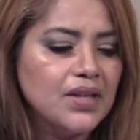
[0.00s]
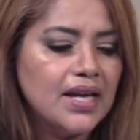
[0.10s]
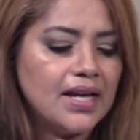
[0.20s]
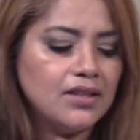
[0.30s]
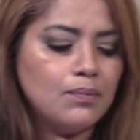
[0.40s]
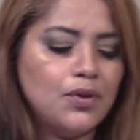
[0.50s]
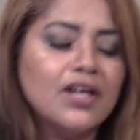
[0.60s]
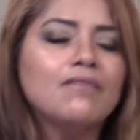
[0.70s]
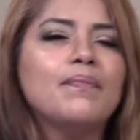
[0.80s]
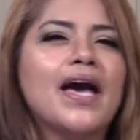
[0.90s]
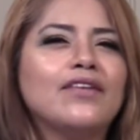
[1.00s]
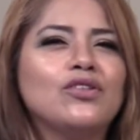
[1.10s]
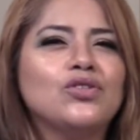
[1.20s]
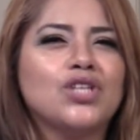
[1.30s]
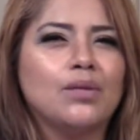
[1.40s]
in the book of
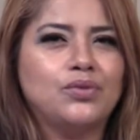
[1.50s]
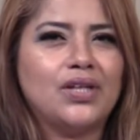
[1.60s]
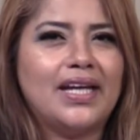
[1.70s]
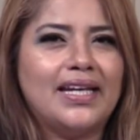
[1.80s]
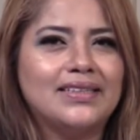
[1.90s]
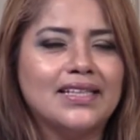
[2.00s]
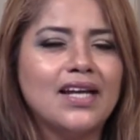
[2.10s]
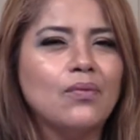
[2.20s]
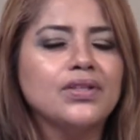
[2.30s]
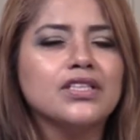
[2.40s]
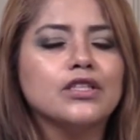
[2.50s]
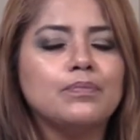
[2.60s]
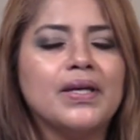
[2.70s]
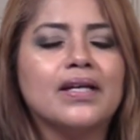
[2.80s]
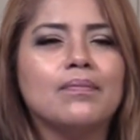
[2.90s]
Matthew chapter 8, and I want to
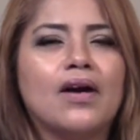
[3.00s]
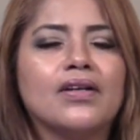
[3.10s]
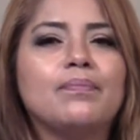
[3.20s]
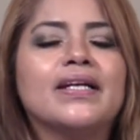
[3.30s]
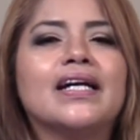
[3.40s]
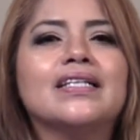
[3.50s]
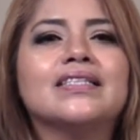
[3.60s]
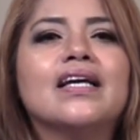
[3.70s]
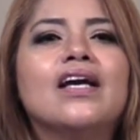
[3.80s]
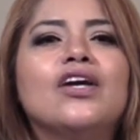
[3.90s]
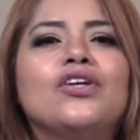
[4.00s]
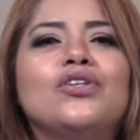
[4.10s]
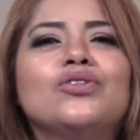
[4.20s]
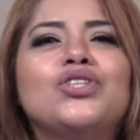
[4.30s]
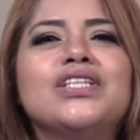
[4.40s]
speak about it because, you
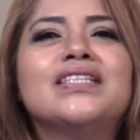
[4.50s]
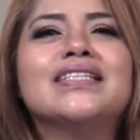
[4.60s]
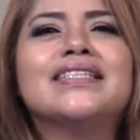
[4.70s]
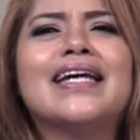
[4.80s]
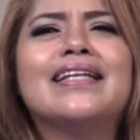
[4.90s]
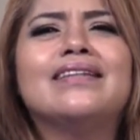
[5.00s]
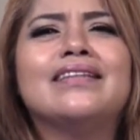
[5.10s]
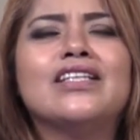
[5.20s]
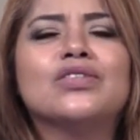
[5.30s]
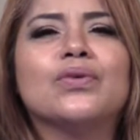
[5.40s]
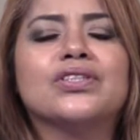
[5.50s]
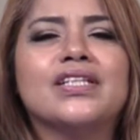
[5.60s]
know, Jesus said these words.